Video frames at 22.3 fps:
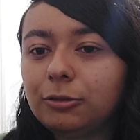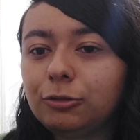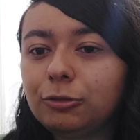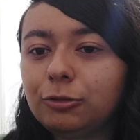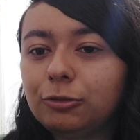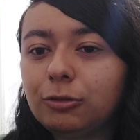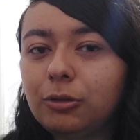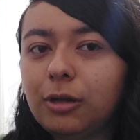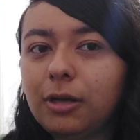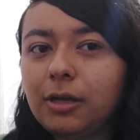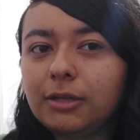
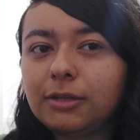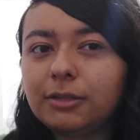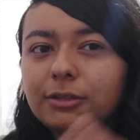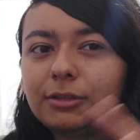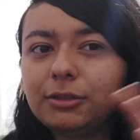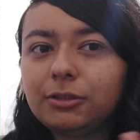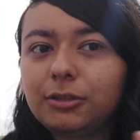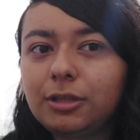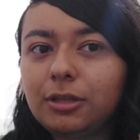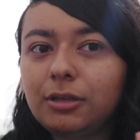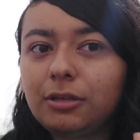
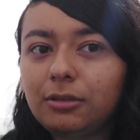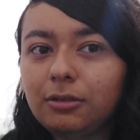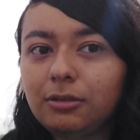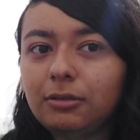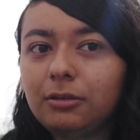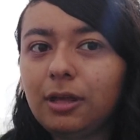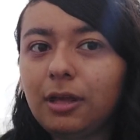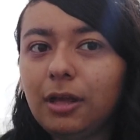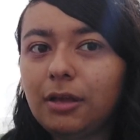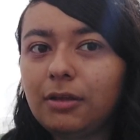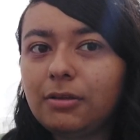trash
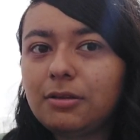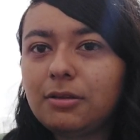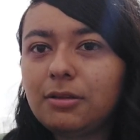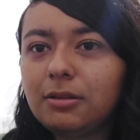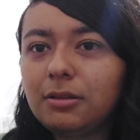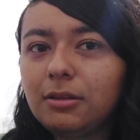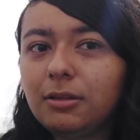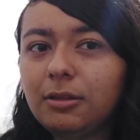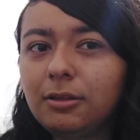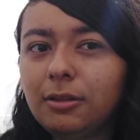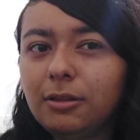
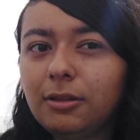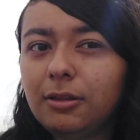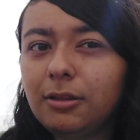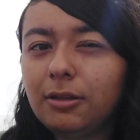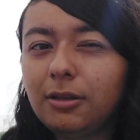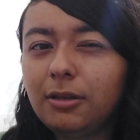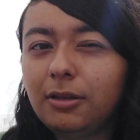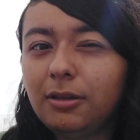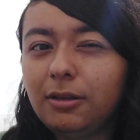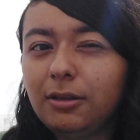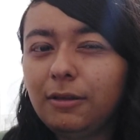can
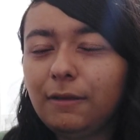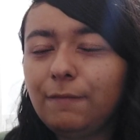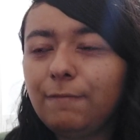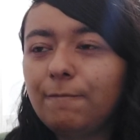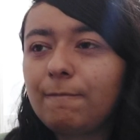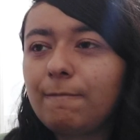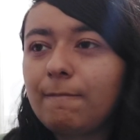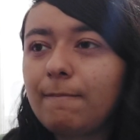thingy